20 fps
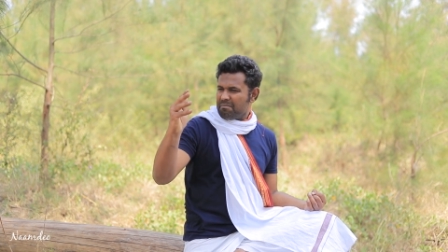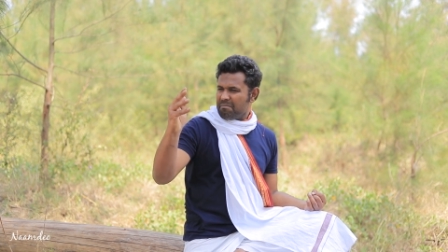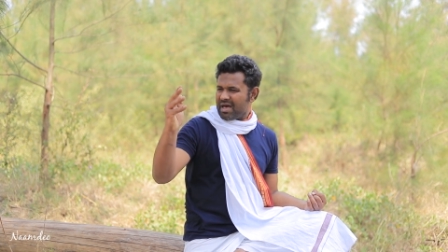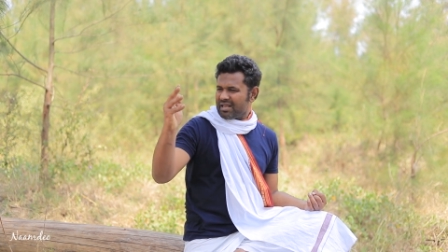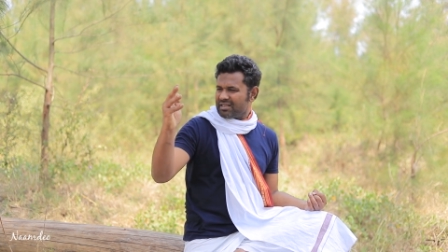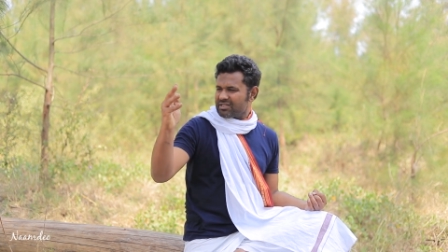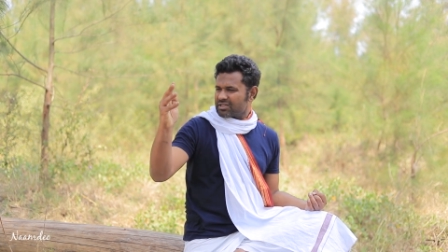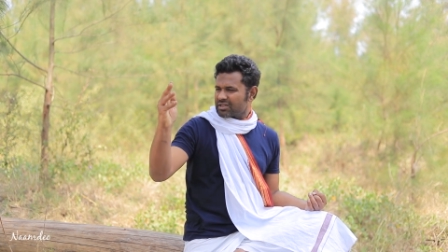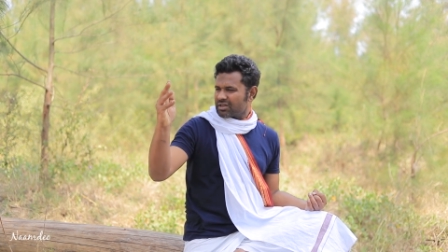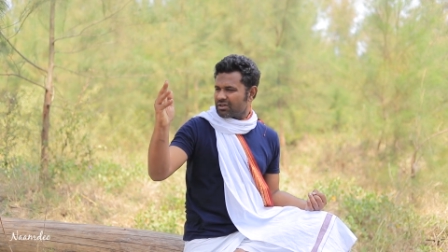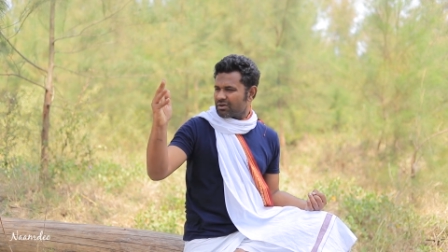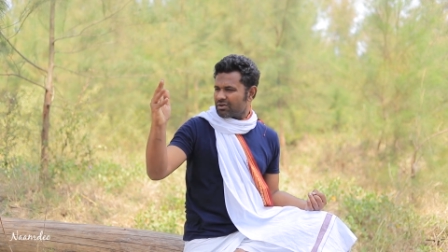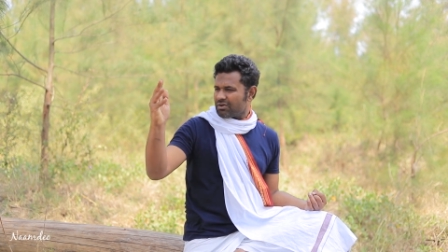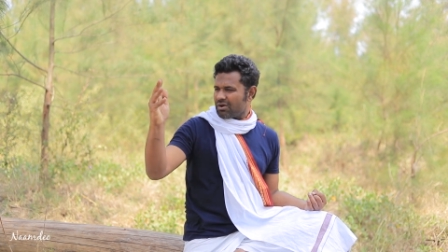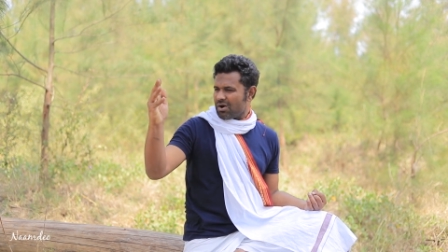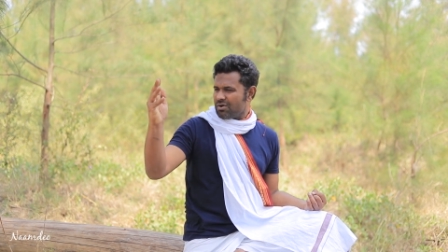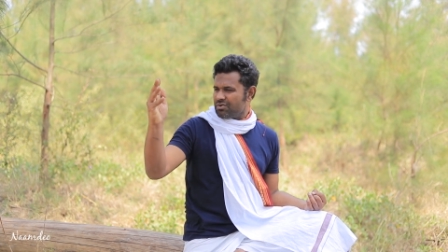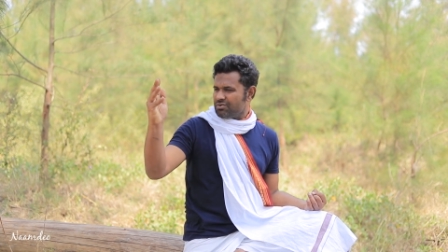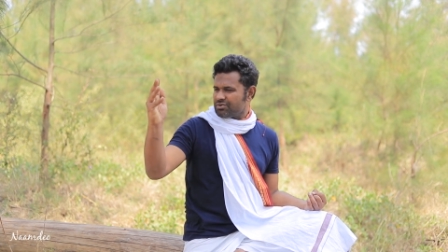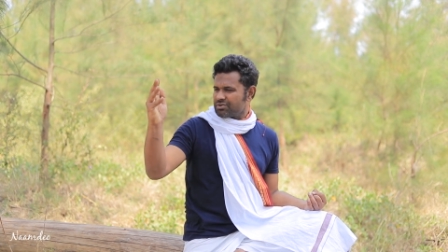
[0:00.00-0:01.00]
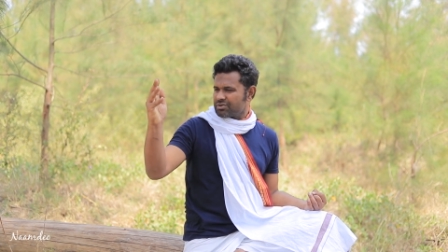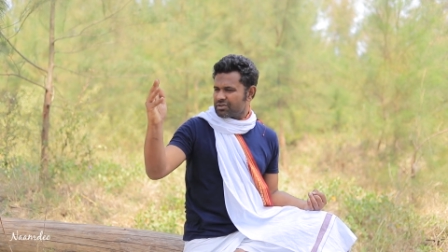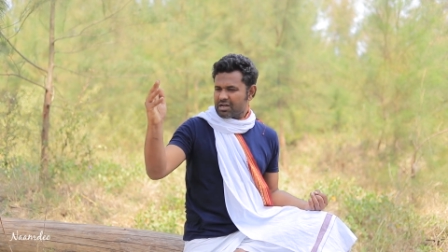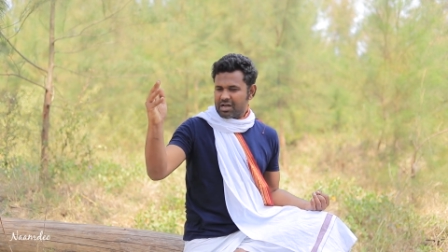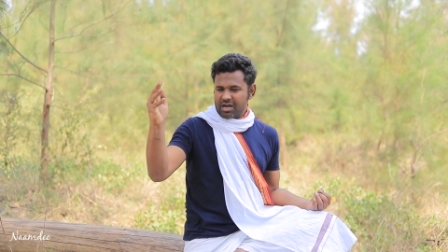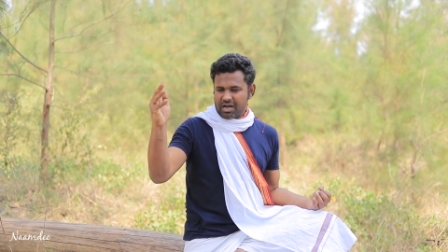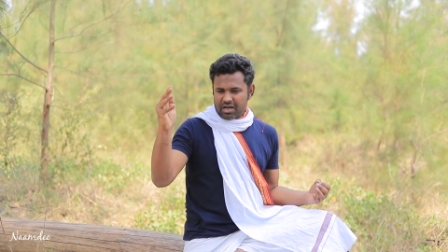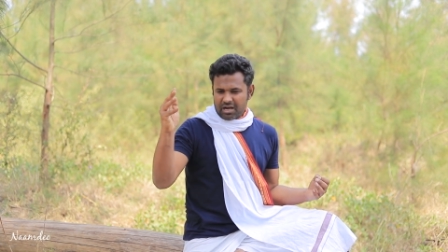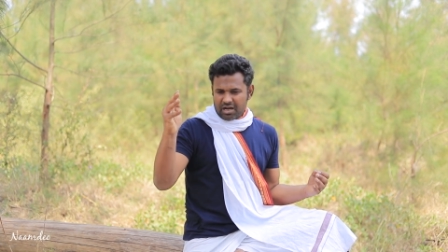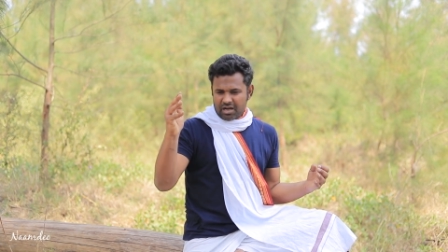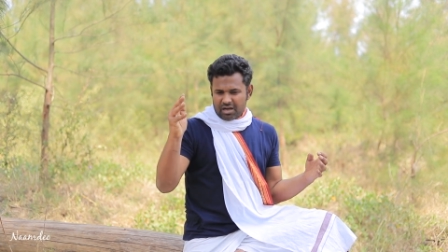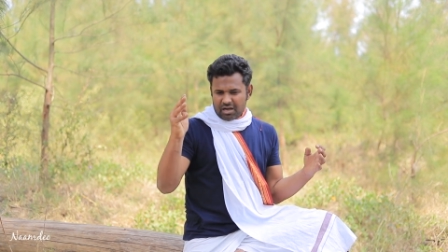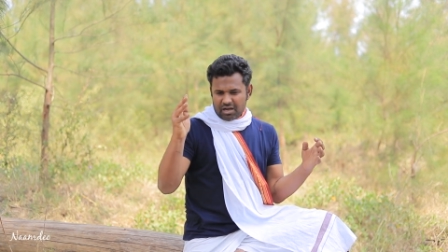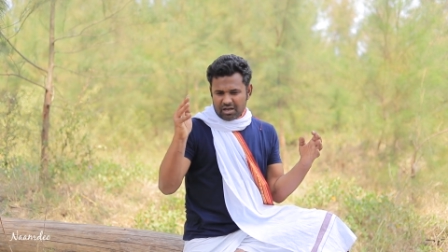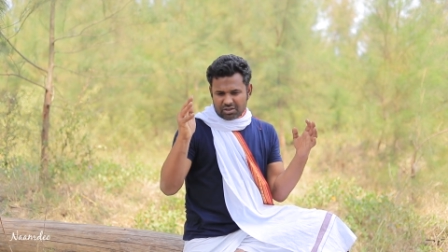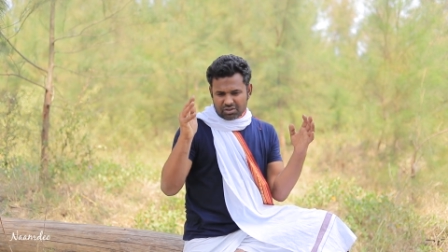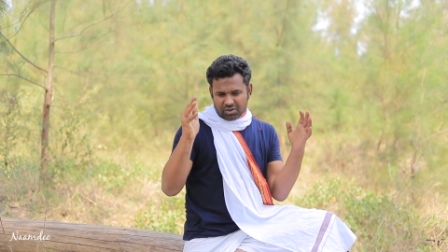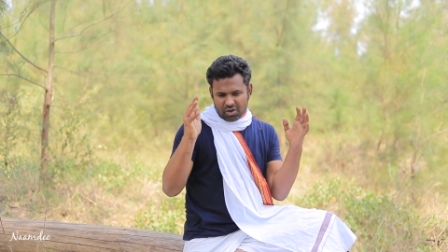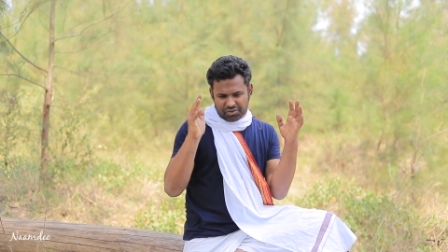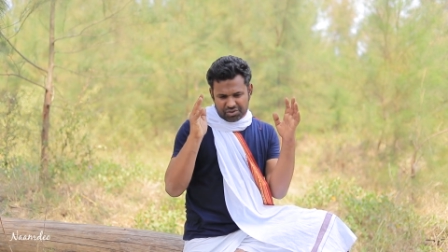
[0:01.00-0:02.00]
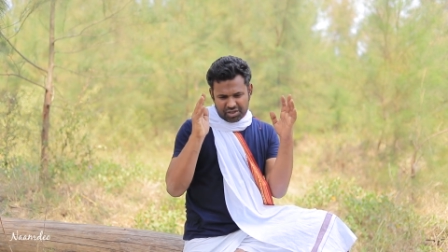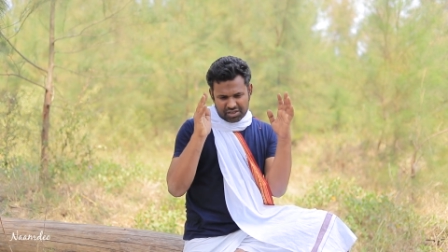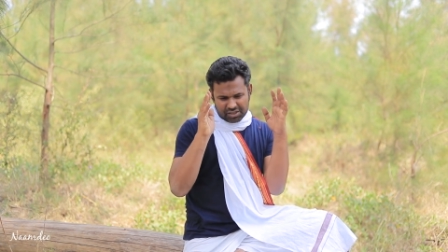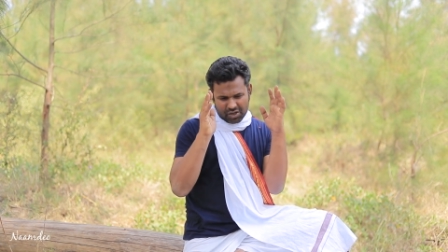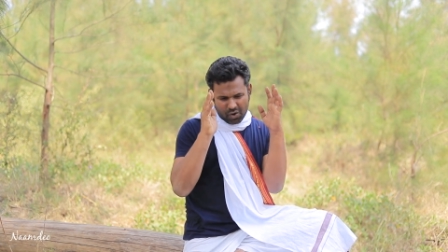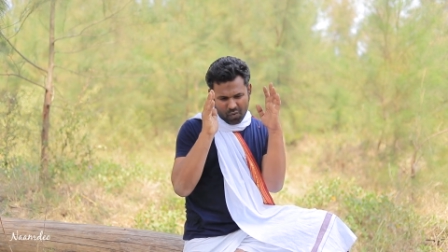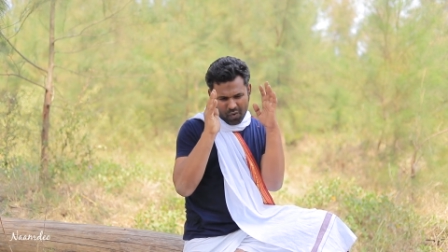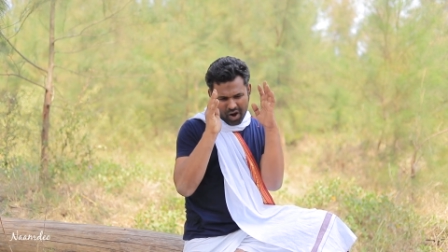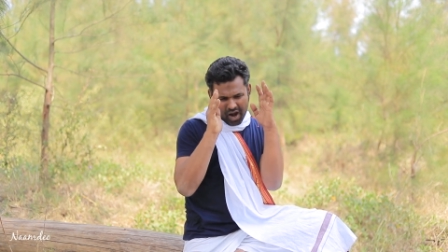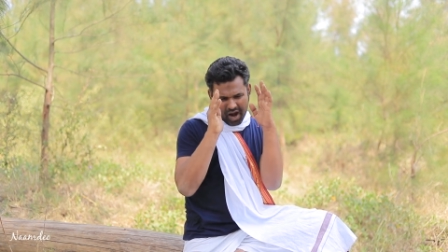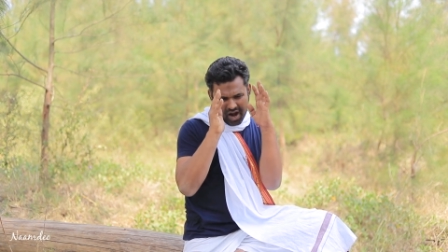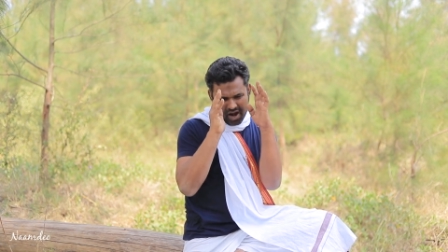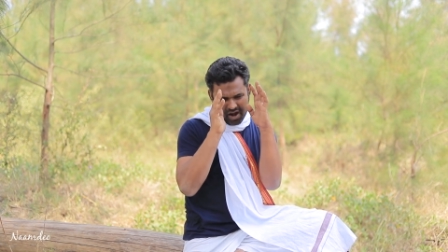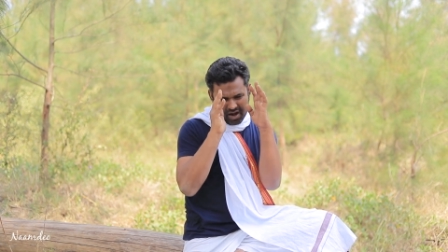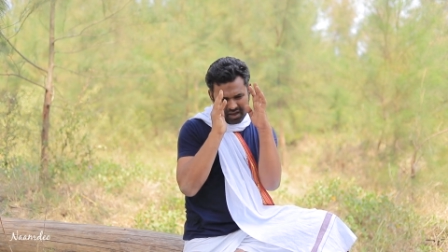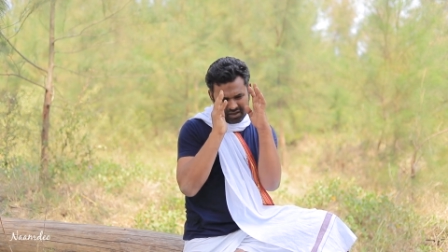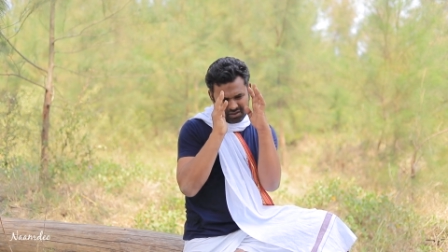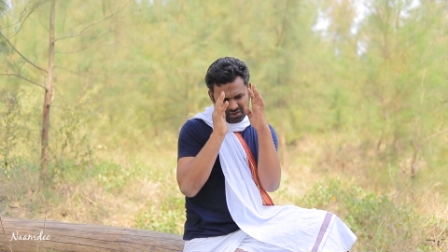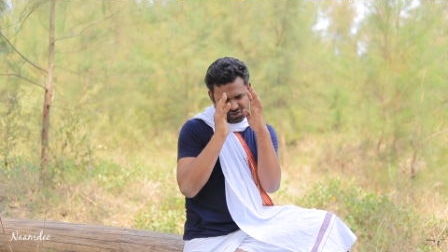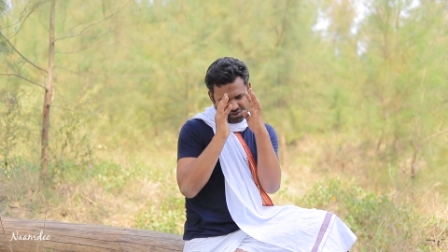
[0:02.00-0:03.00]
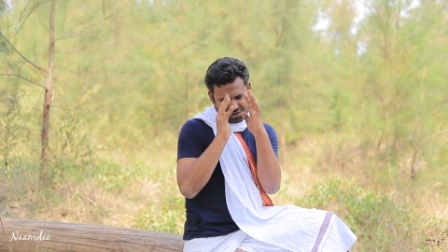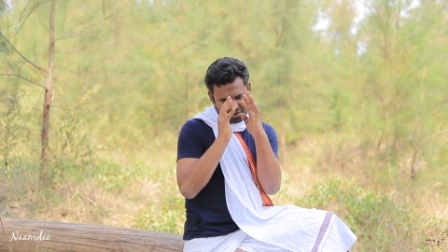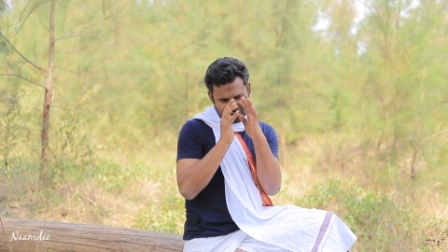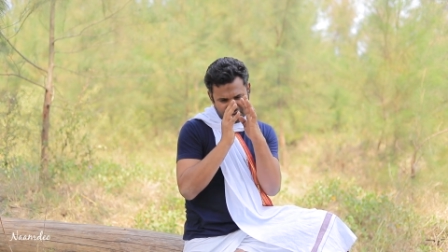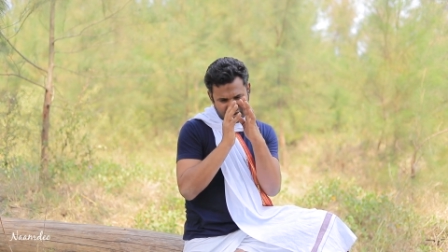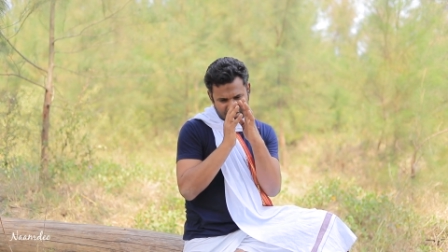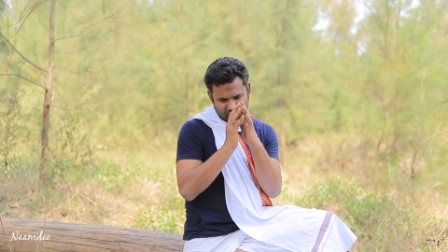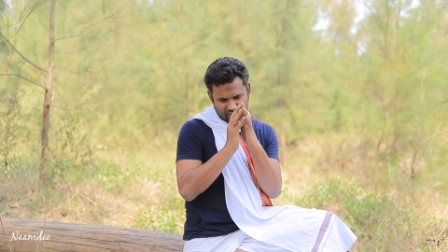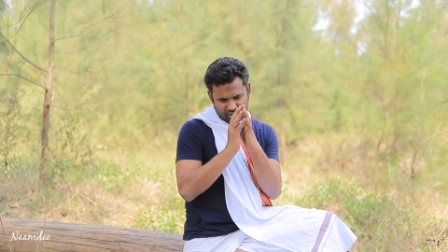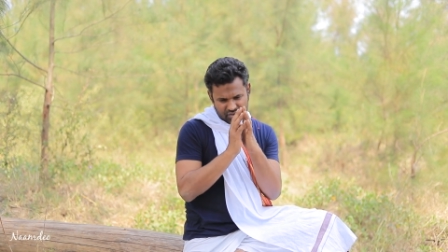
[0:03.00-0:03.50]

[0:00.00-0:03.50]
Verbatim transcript: immense growth. So, this awareness